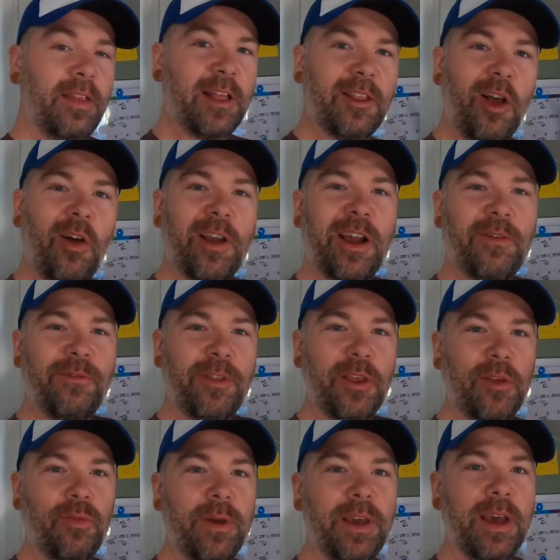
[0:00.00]
That's all I got for
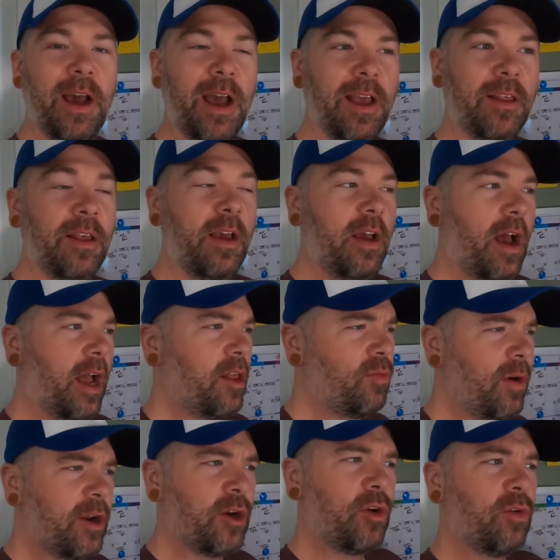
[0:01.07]
this week, guys. I just
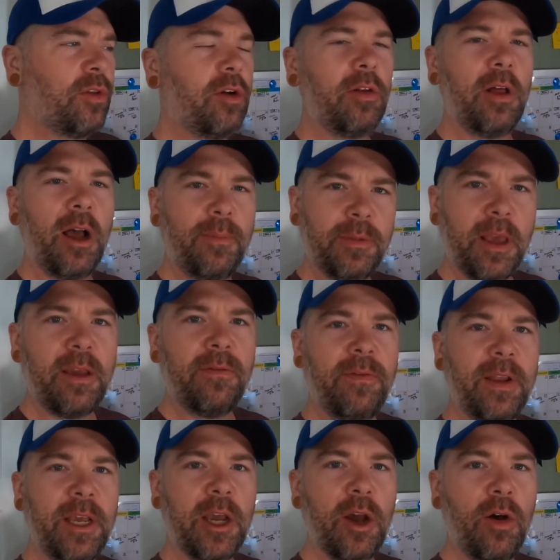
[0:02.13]
wanted to do a little update
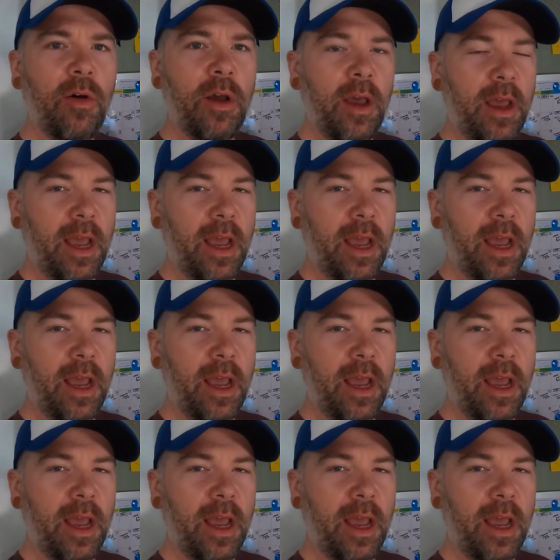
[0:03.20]
video.